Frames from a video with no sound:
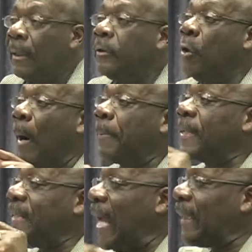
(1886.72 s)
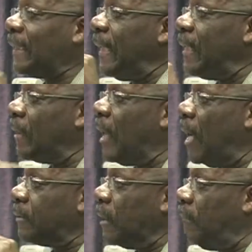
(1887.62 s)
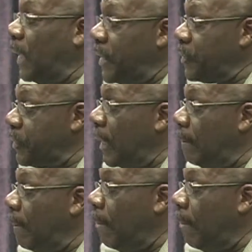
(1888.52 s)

You are protecting your long-term relationship.